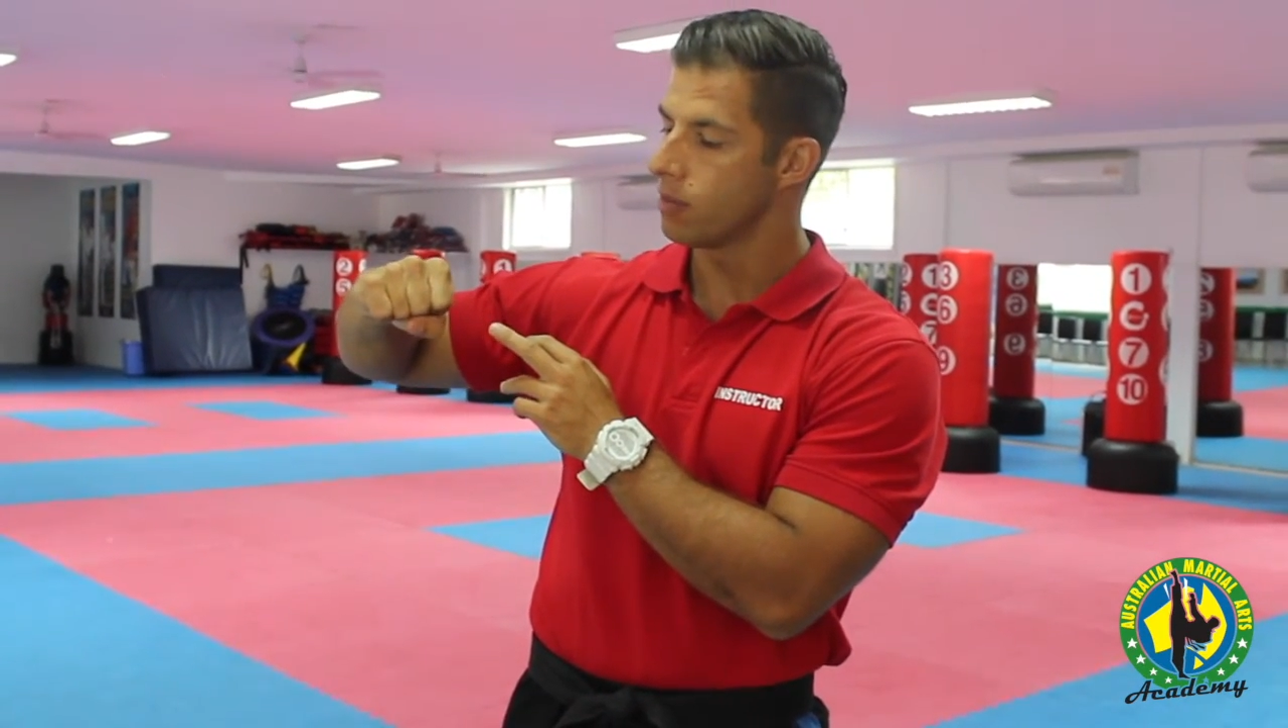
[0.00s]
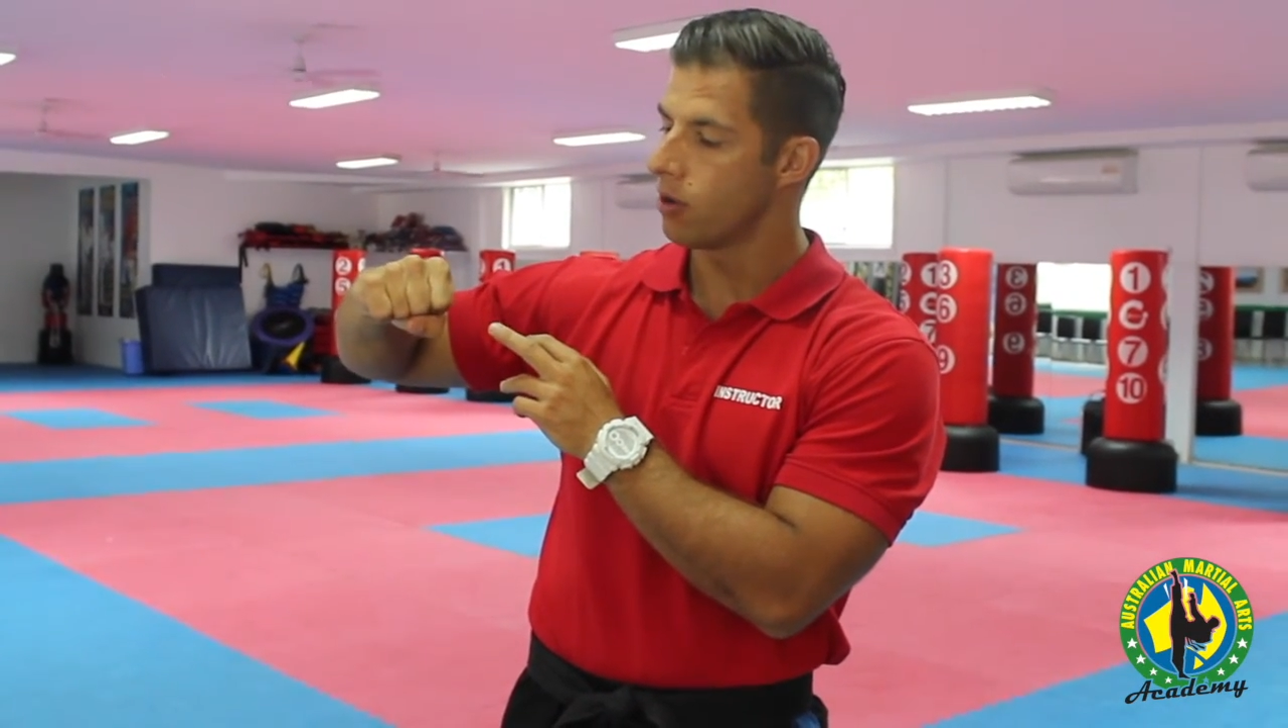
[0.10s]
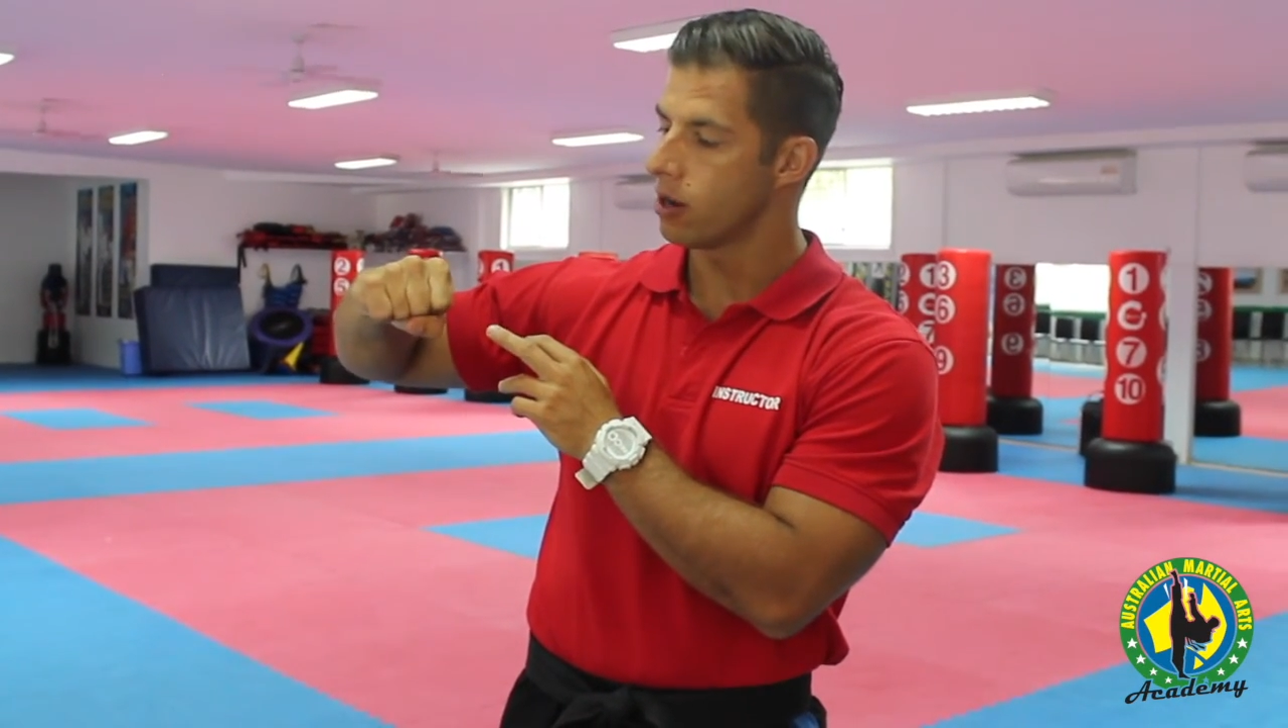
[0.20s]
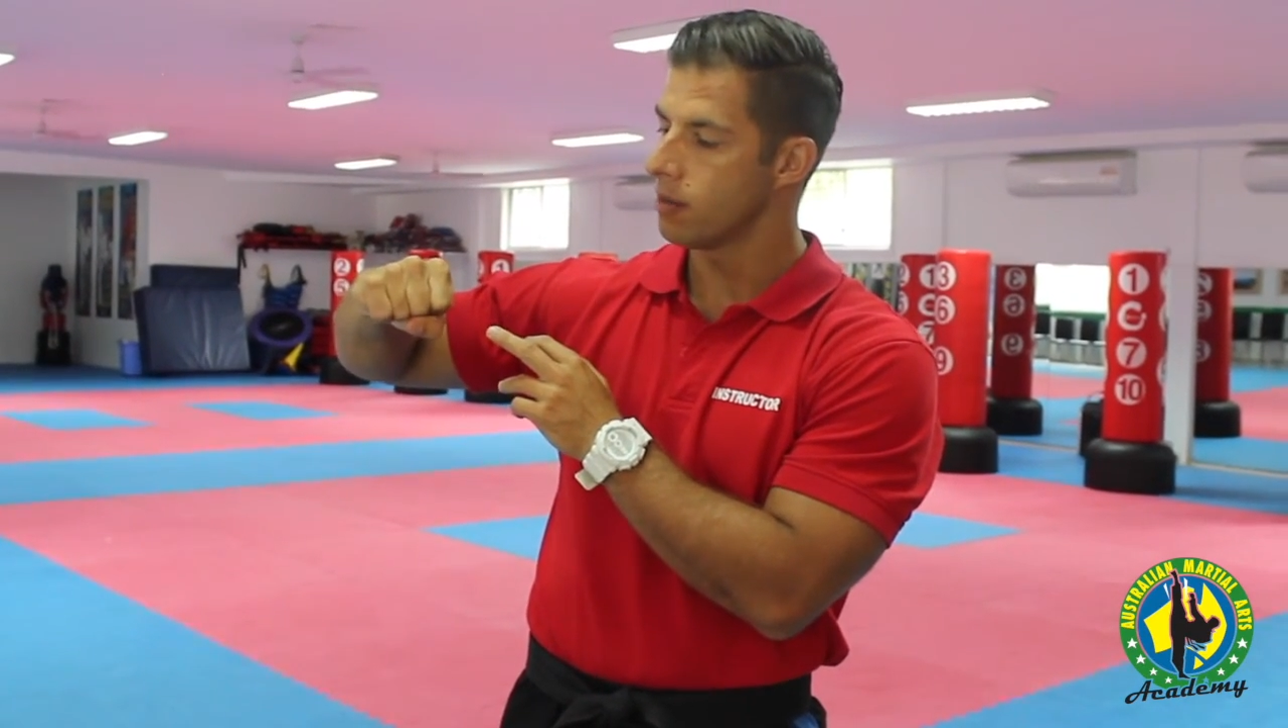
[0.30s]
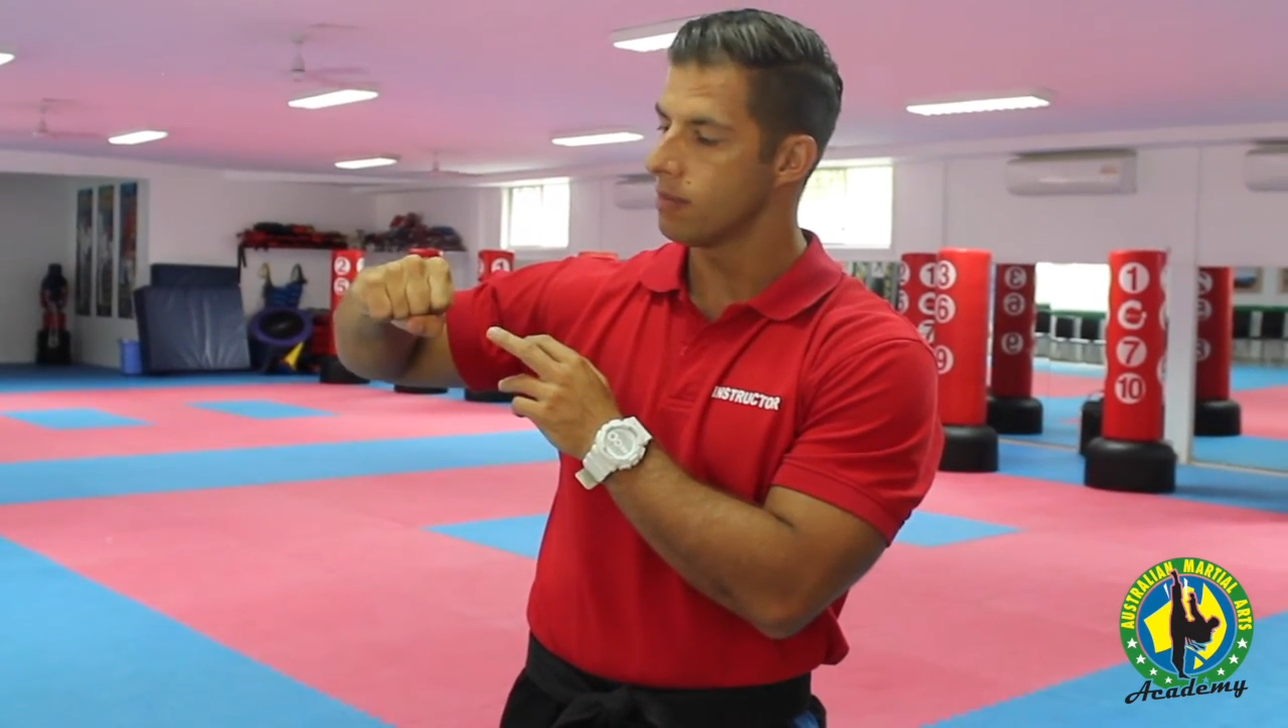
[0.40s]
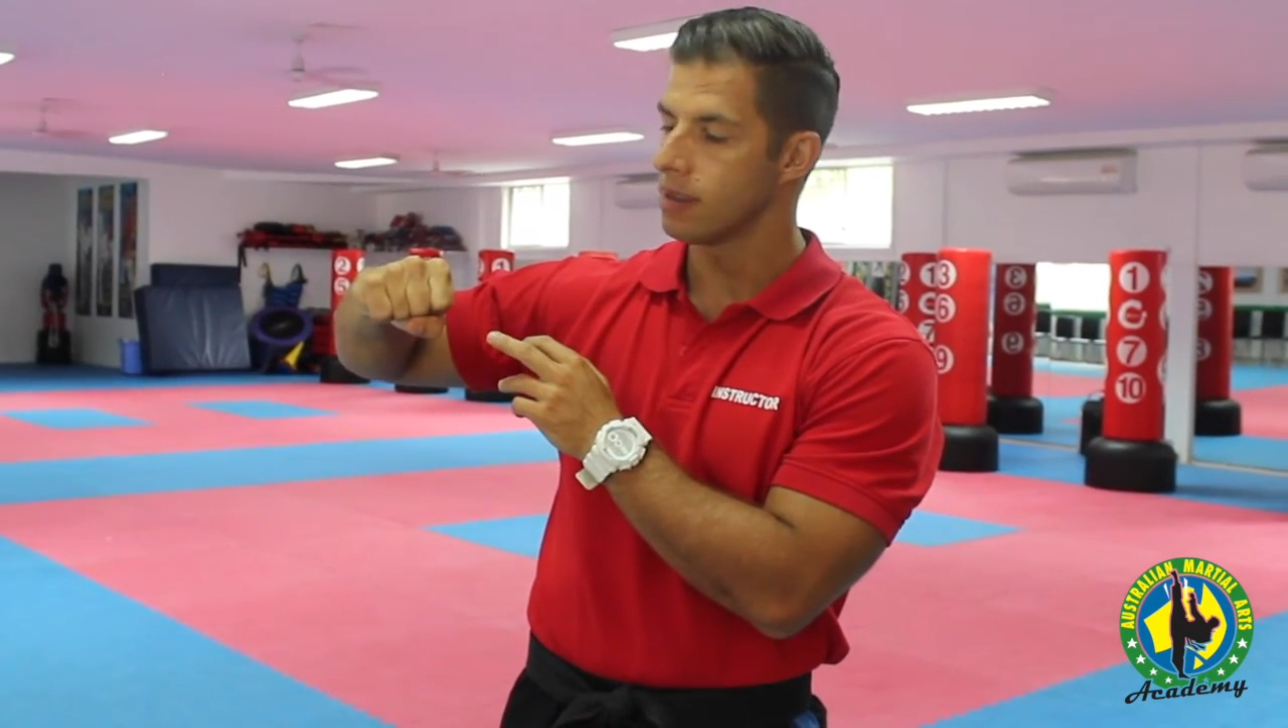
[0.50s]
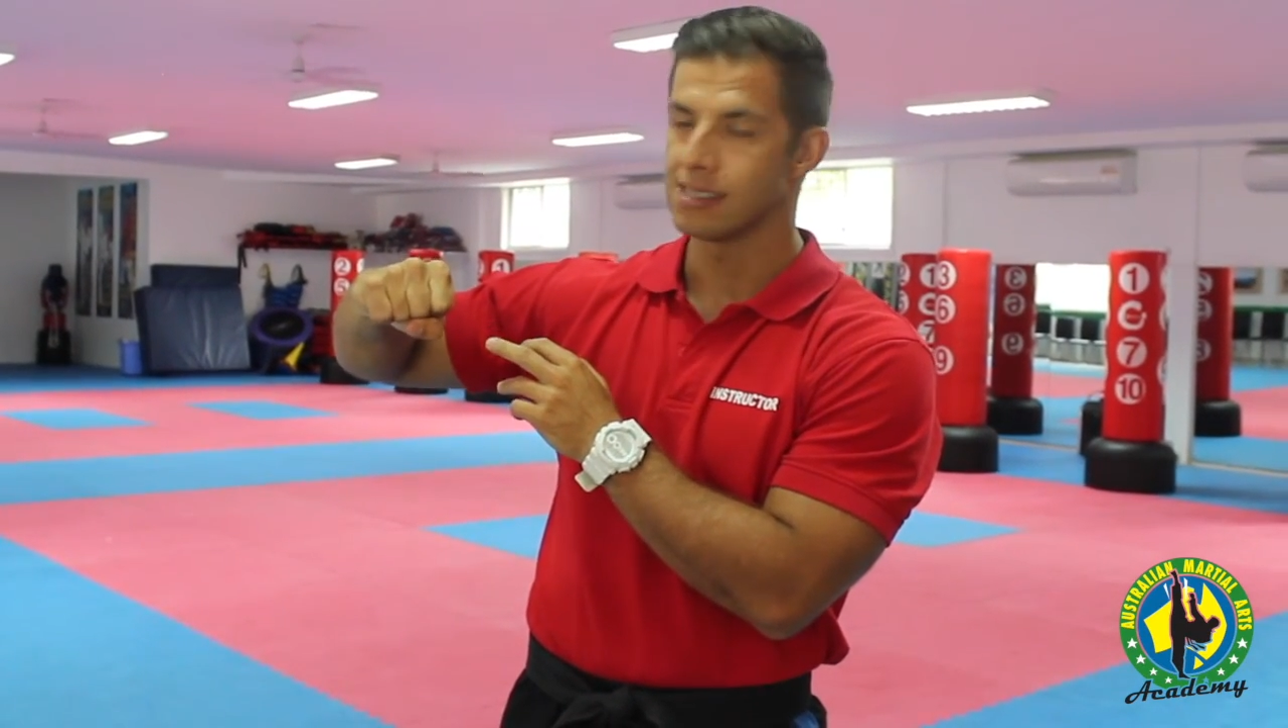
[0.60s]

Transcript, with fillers: the bottom